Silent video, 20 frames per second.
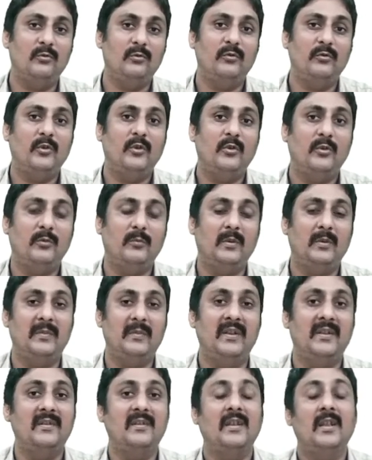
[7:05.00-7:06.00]
on human
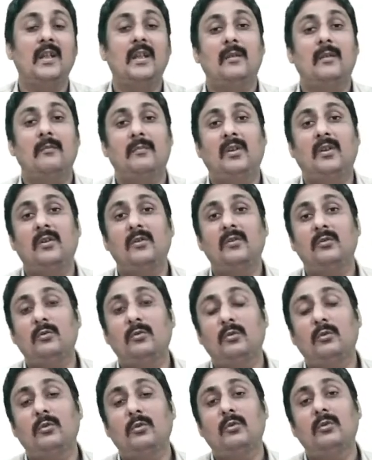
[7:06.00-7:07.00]
beings because
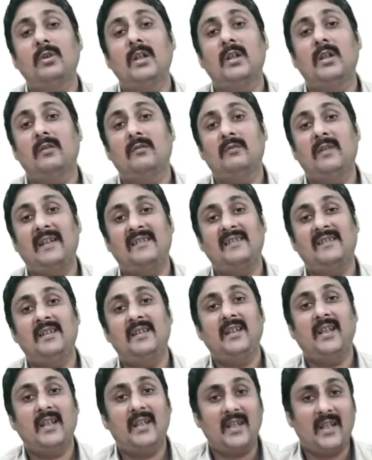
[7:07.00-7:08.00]
vaccine
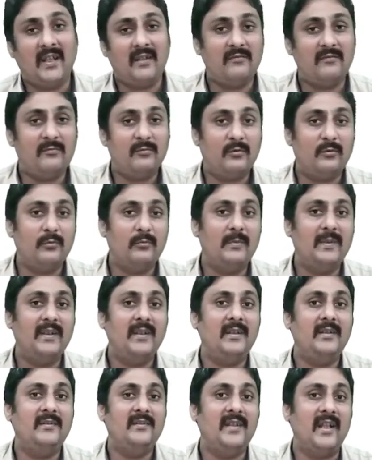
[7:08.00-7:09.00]
can have so
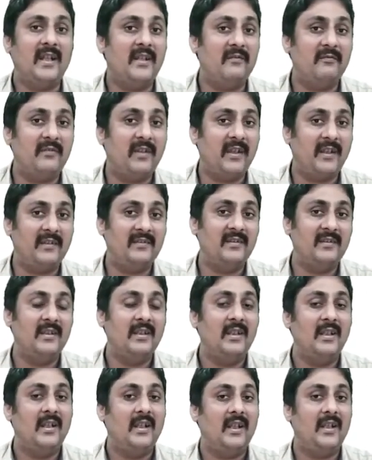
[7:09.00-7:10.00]
many side effects.
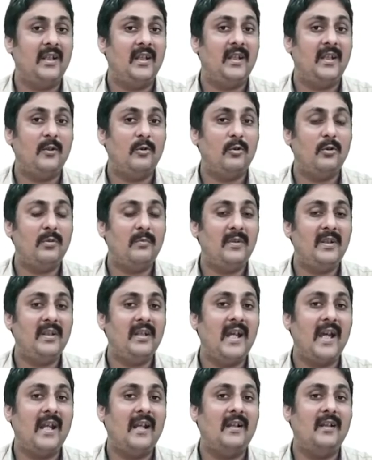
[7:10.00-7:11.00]
It cannot be
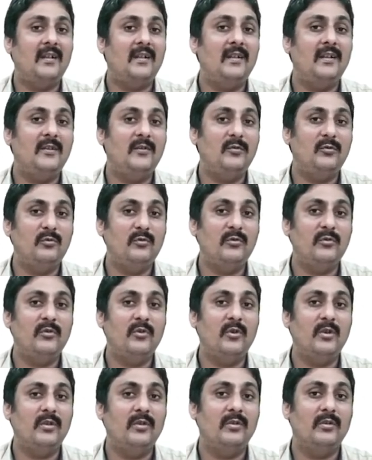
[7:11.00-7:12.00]
directly used
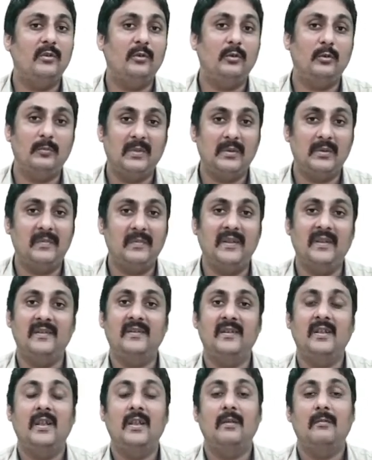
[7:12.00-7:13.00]
on human beings.
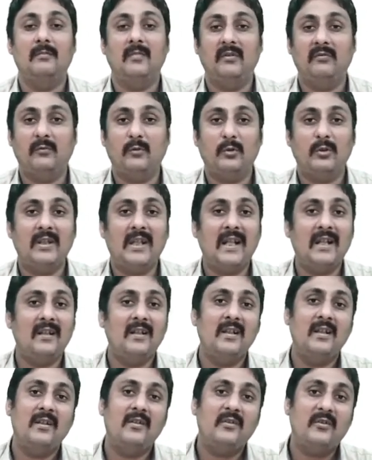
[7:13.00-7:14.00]
Before
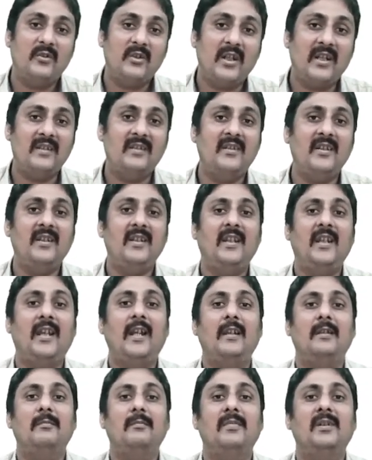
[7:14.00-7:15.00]
that, transgenic
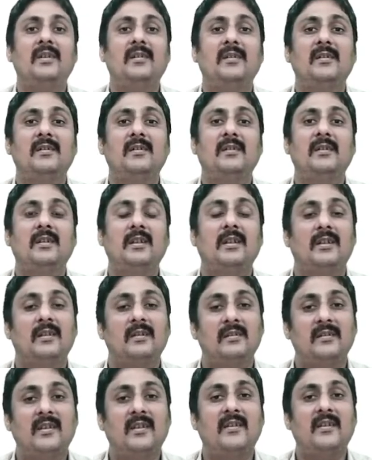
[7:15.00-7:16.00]
animals
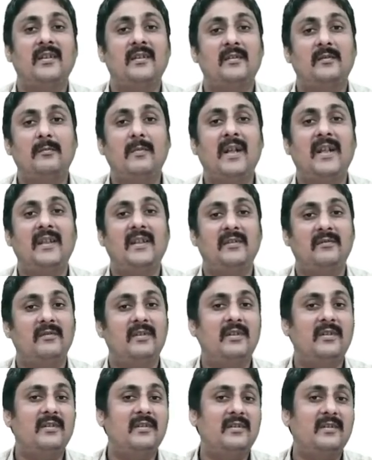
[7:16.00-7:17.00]
such as mice, which
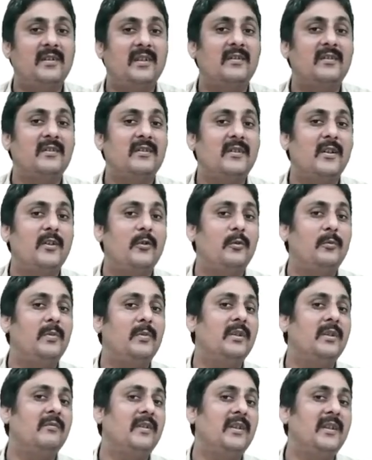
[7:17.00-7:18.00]
is considered to be a
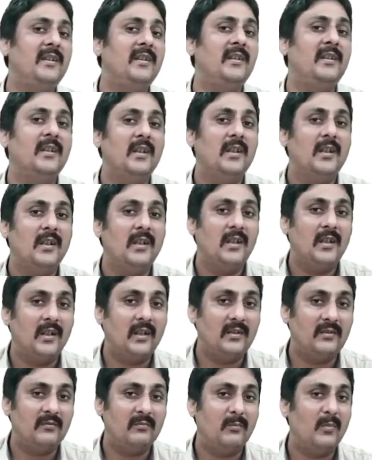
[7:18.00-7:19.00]
very
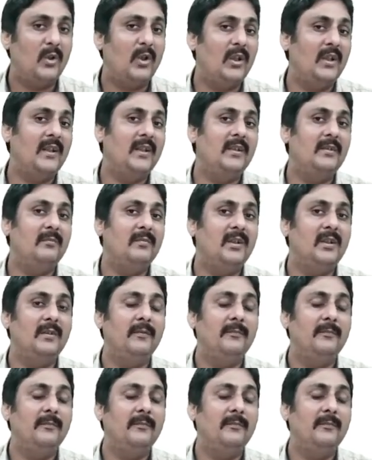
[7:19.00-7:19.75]
small animal,